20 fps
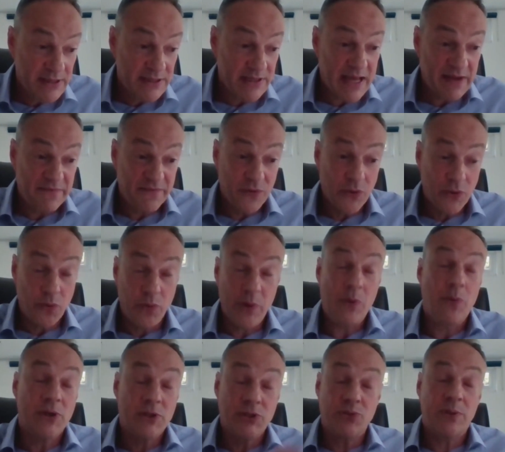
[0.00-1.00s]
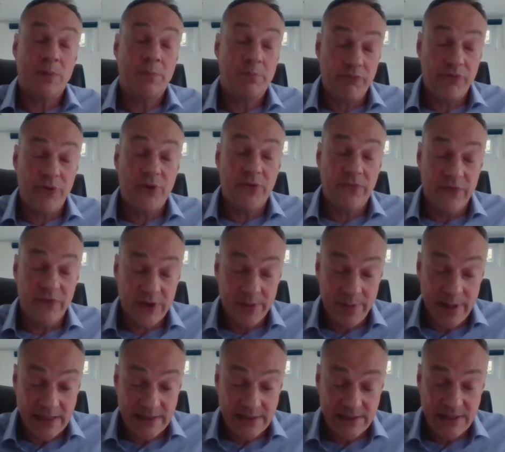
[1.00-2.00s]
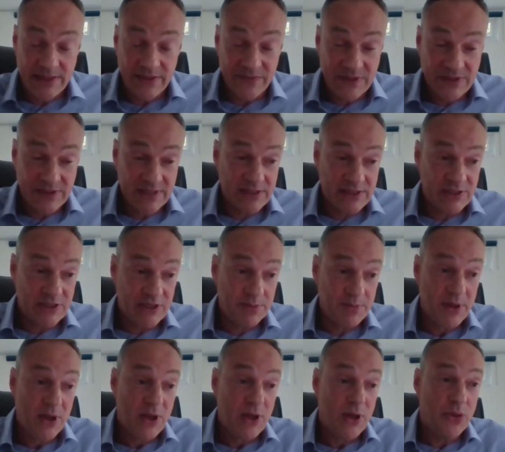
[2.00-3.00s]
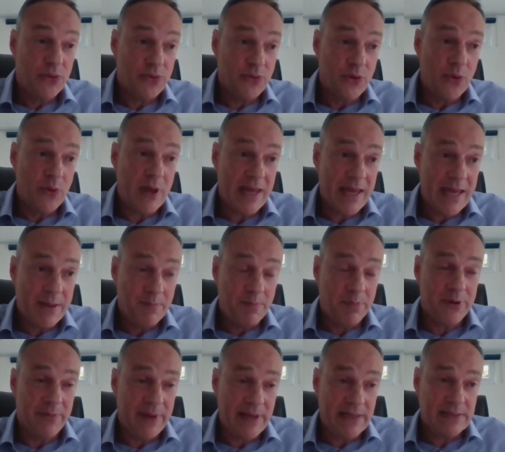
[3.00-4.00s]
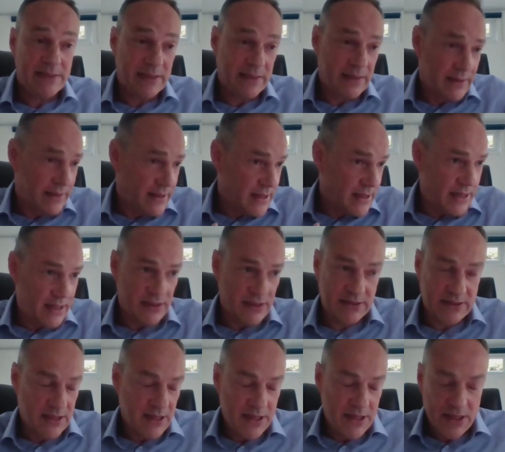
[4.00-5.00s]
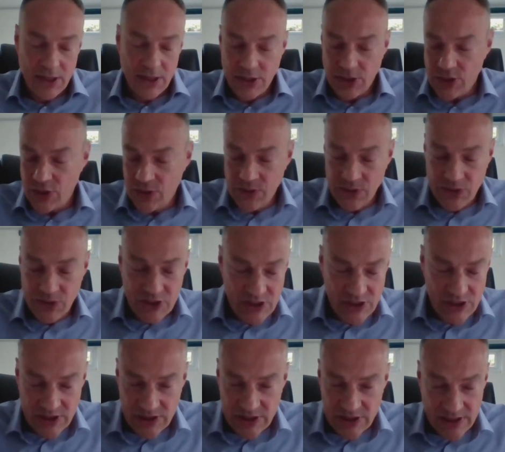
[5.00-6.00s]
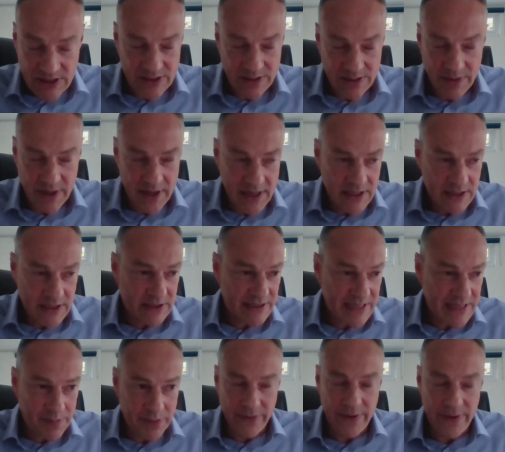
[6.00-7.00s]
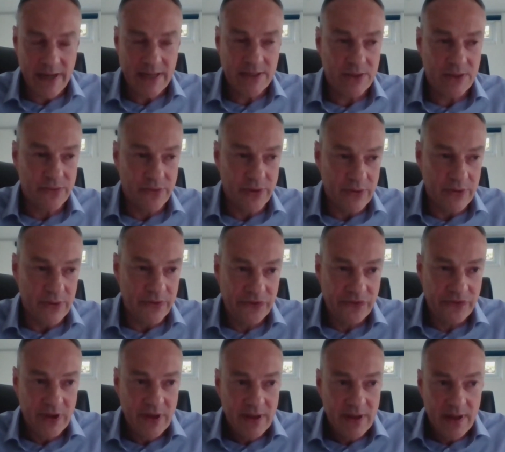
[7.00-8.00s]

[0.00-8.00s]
So therefore, we want to improve the capacity of the system through implementing these new systemized separated routes.